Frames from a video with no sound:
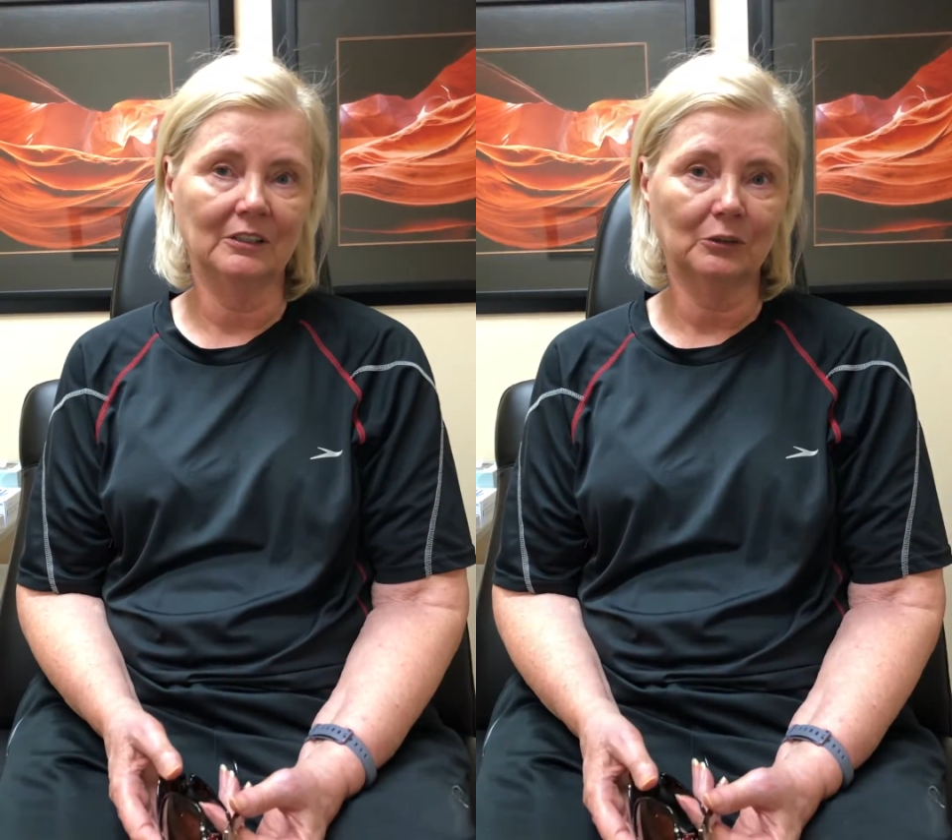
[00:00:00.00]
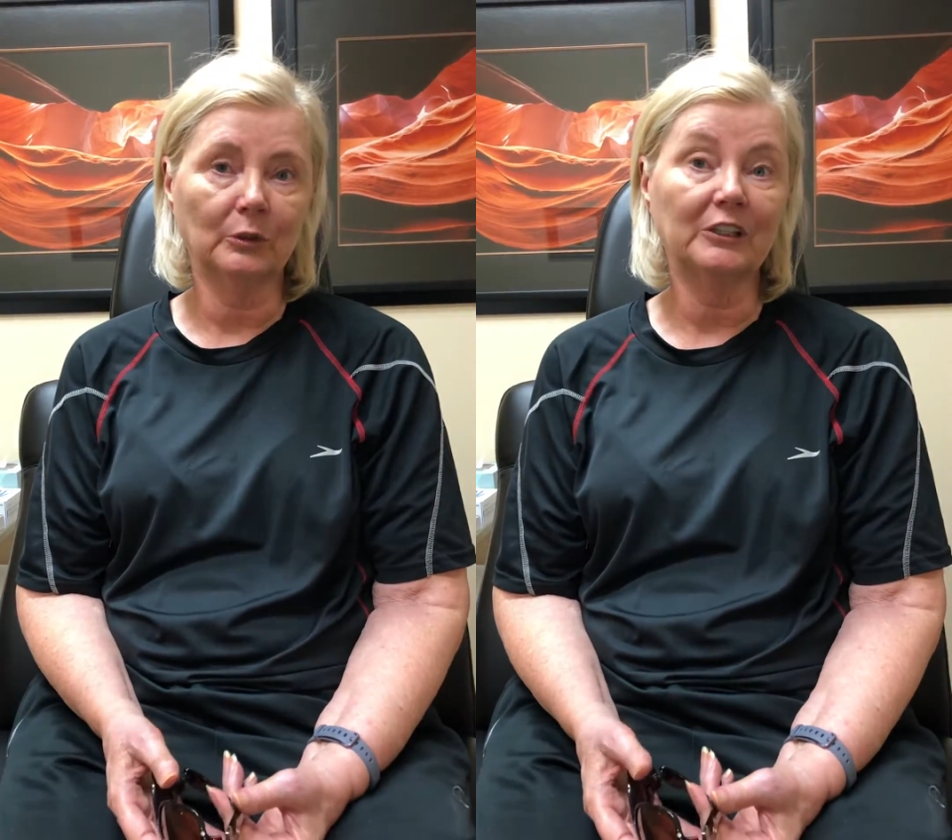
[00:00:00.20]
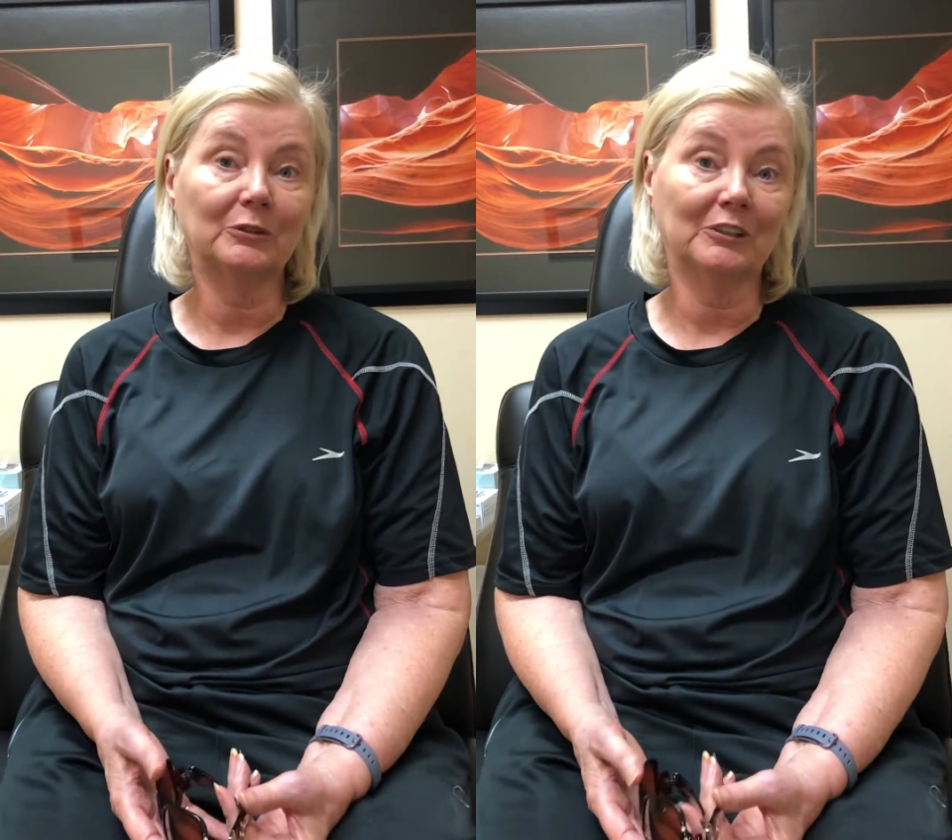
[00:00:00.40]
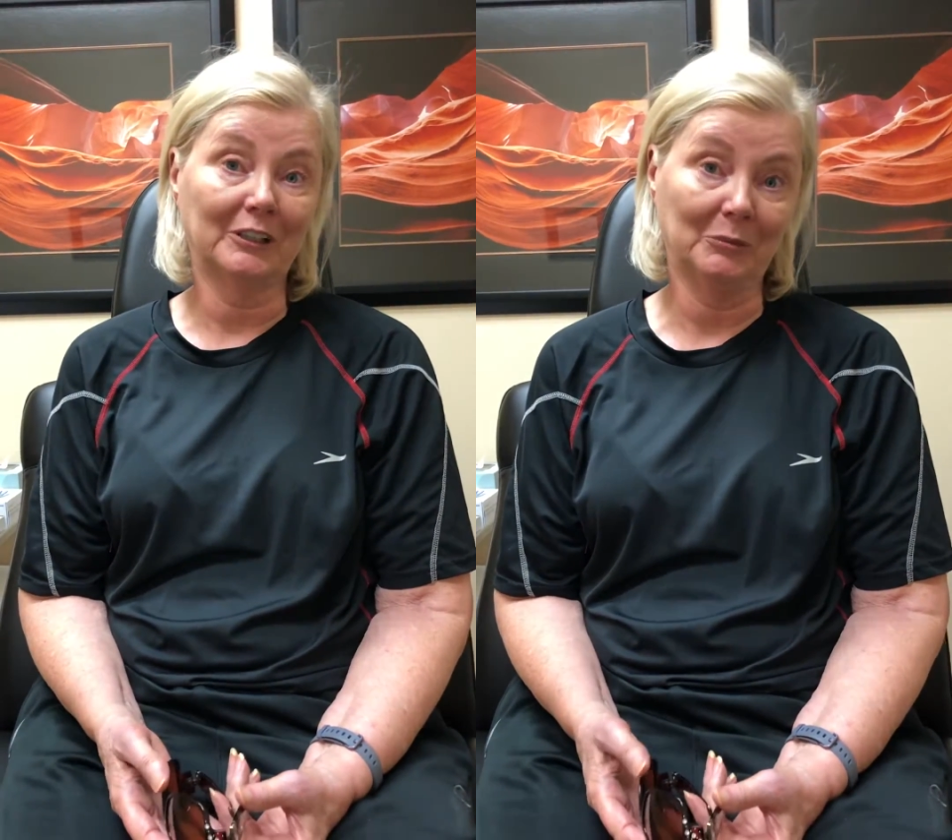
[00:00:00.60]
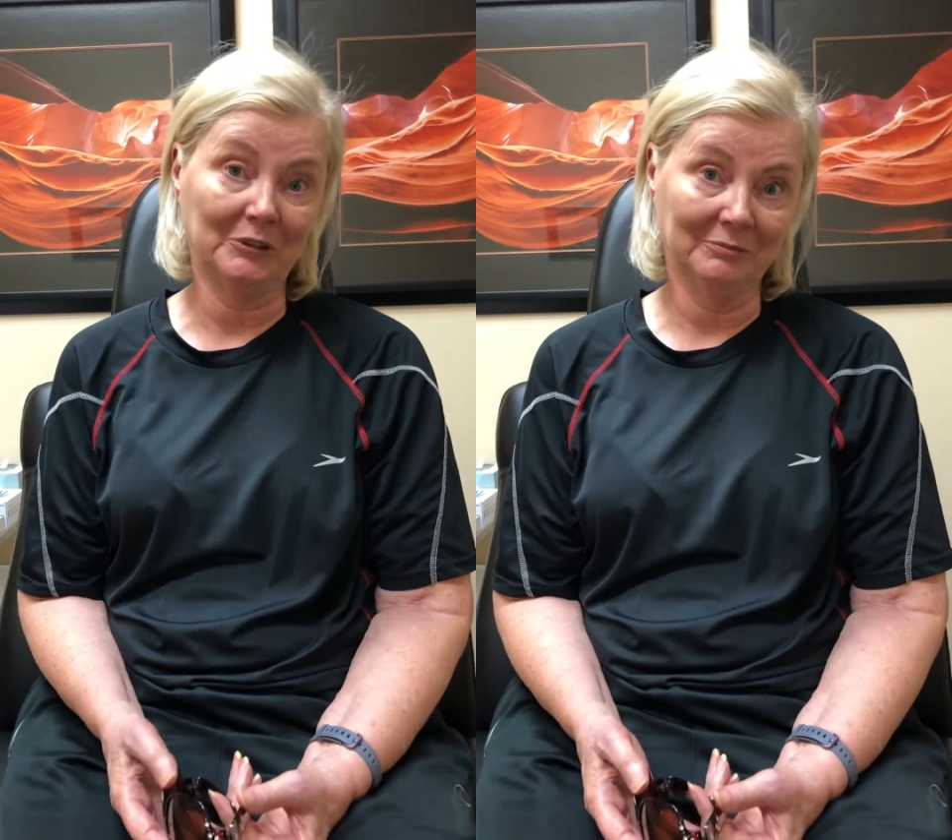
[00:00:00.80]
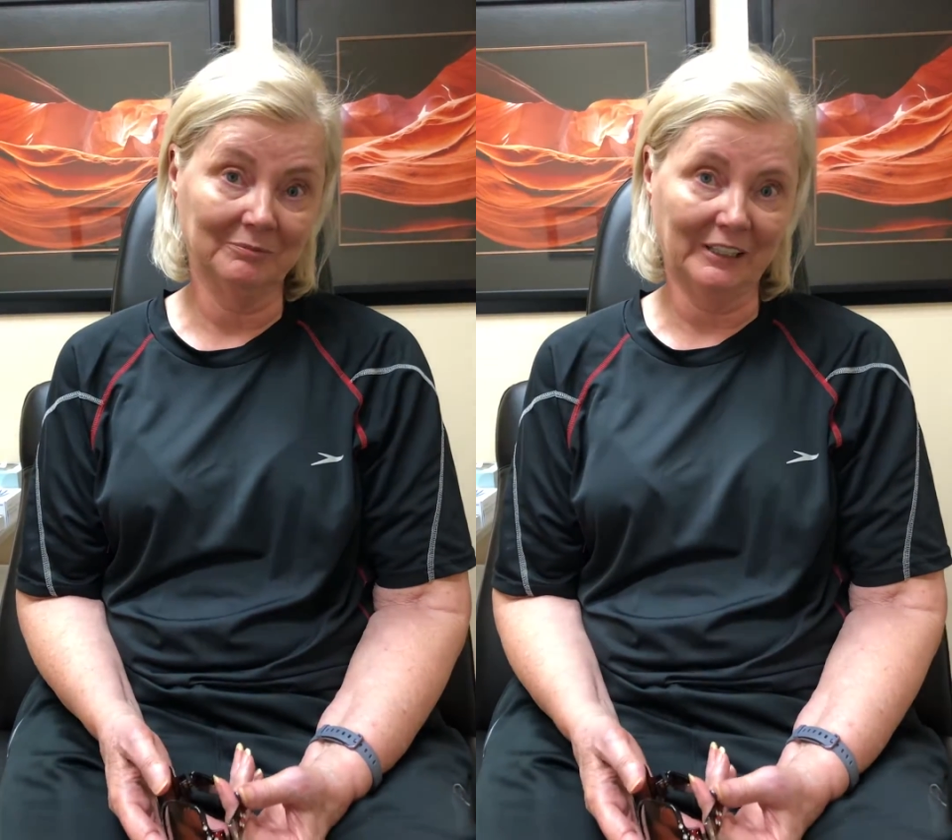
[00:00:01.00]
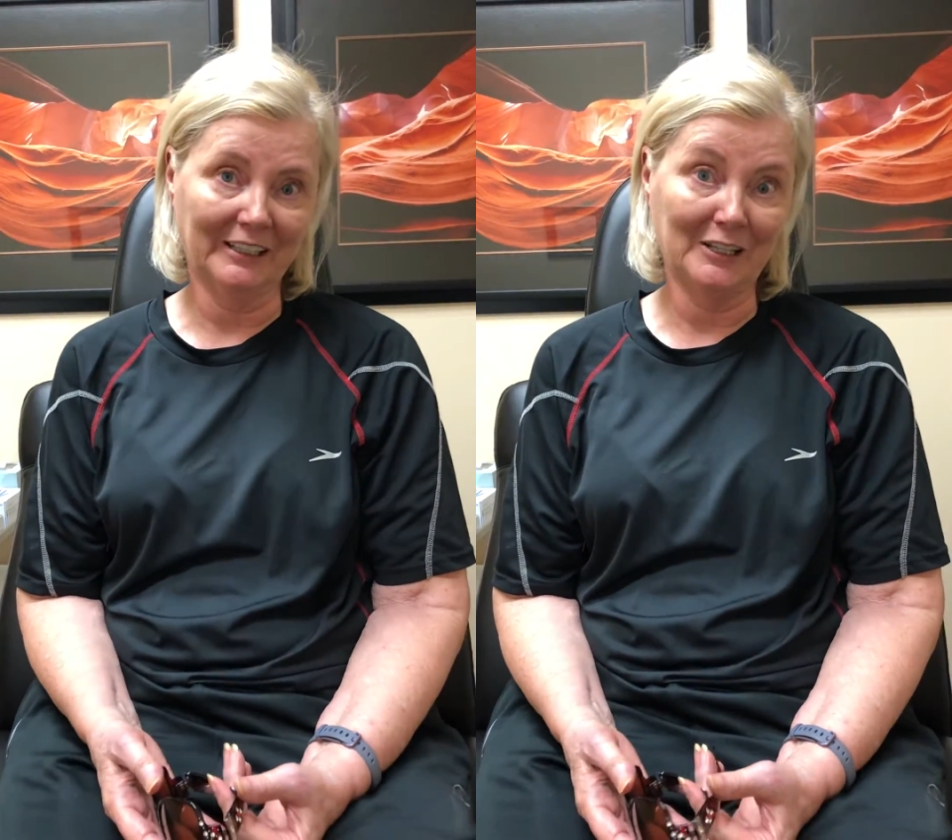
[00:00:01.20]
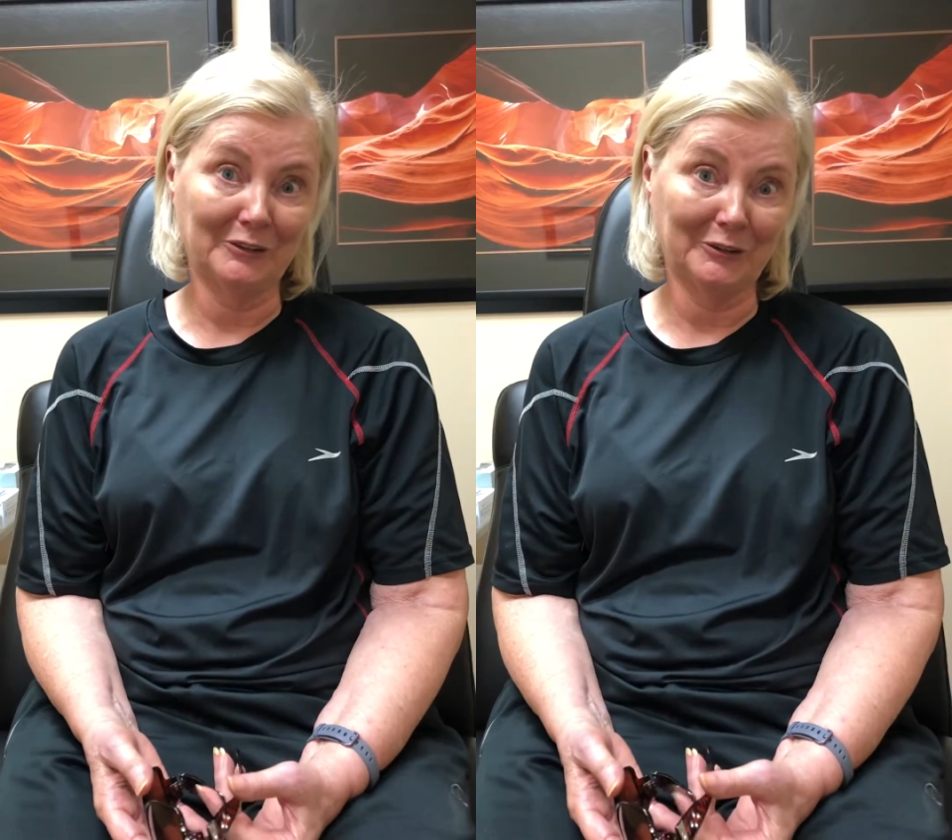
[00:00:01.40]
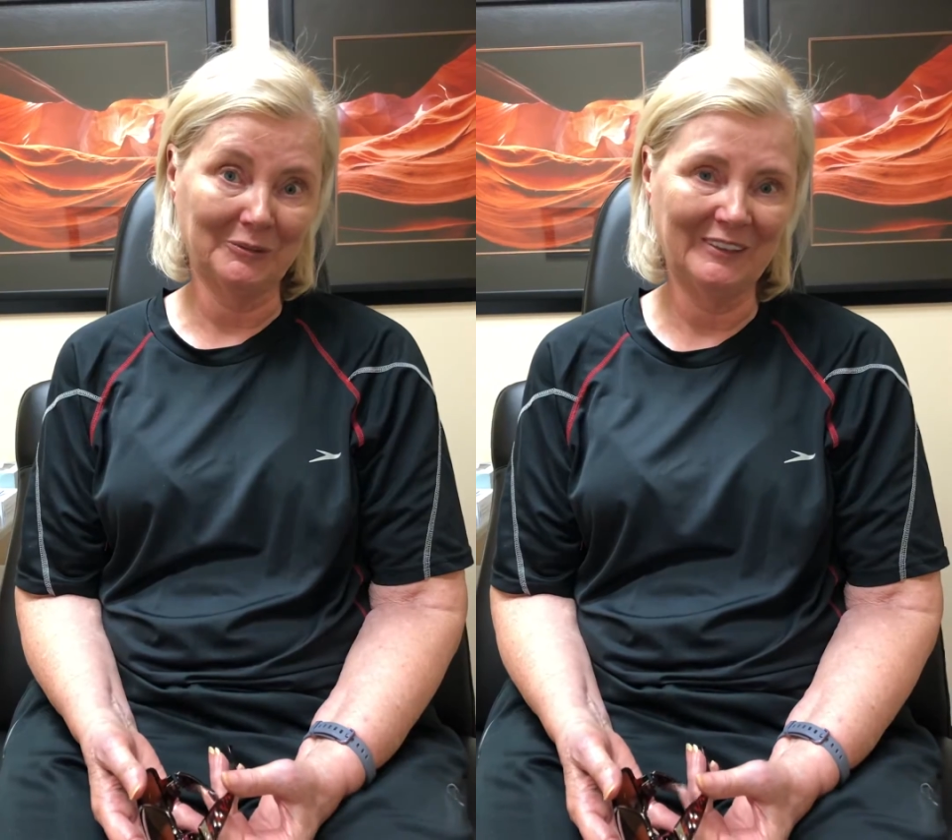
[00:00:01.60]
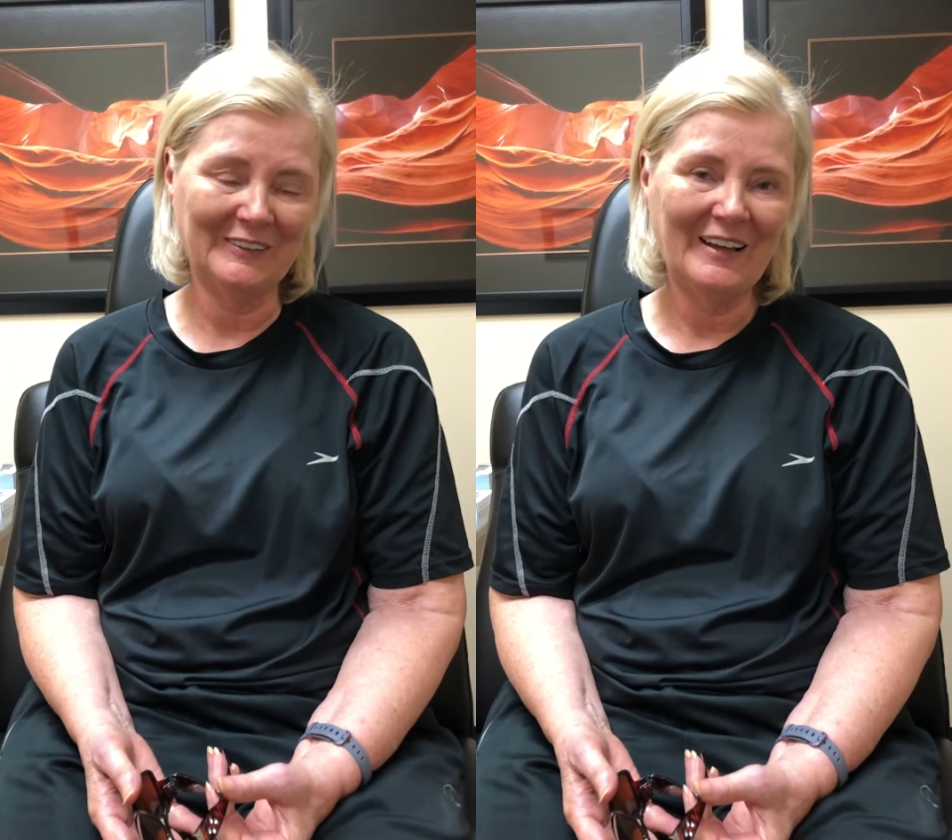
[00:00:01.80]
22 times. I counted
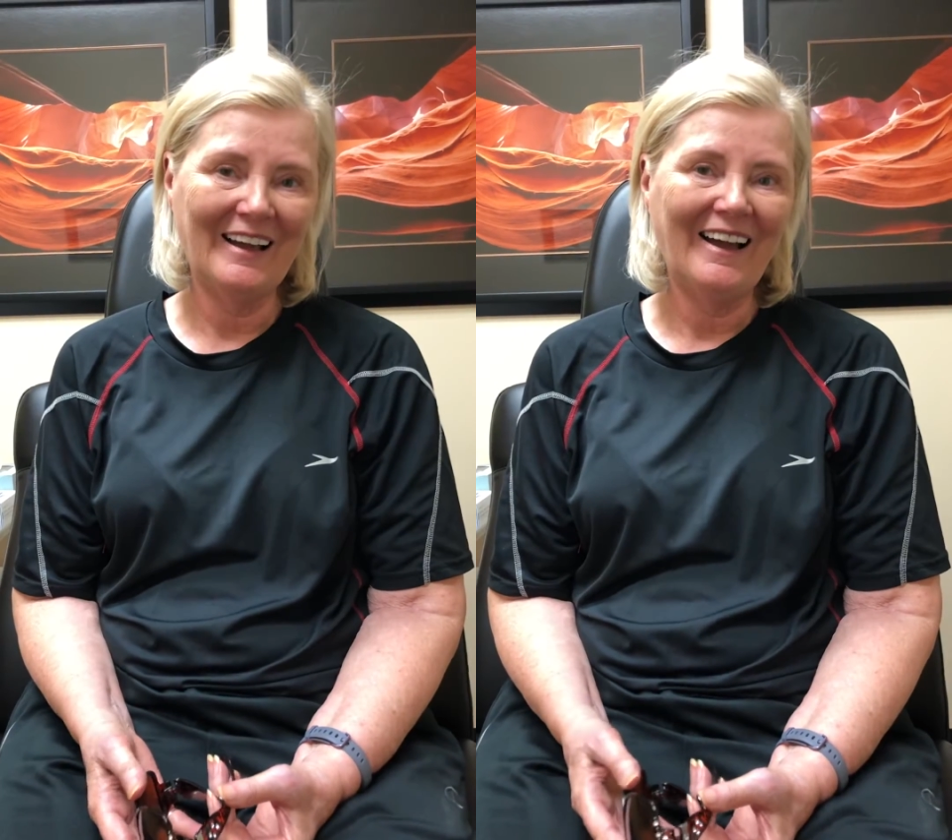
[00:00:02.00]
them.